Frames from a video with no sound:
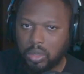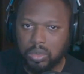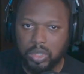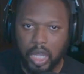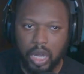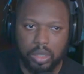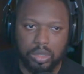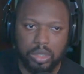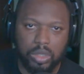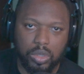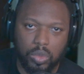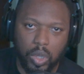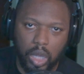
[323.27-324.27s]
You know, shout
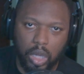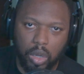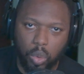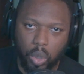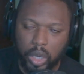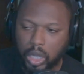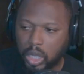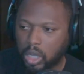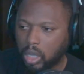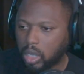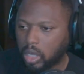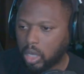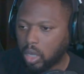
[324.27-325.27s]
outs to Quirky,
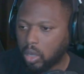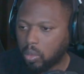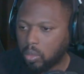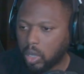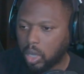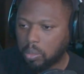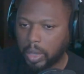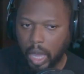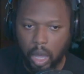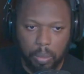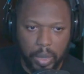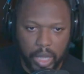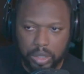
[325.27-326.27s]
you know,
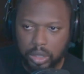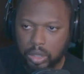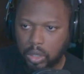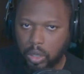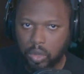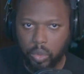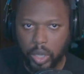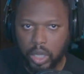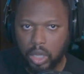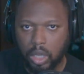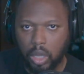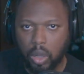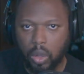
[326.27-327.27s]
Meow Mix,
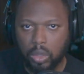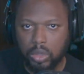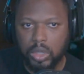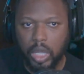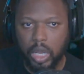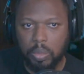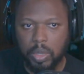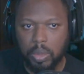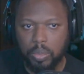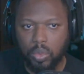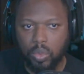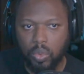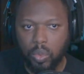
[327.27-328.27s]
Earthquake, you know, all those kind of
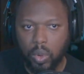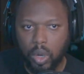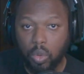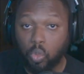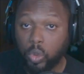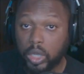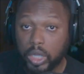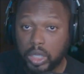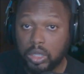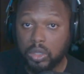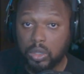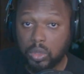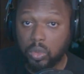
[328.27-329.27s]
people who are
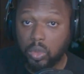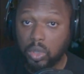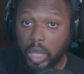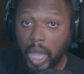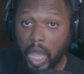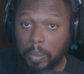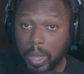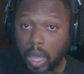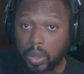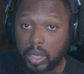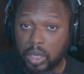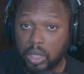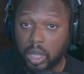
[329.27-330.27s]
willing to lab
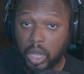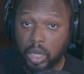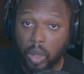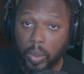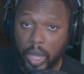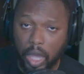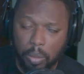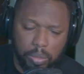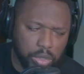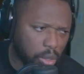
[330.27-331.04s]
out and go ham.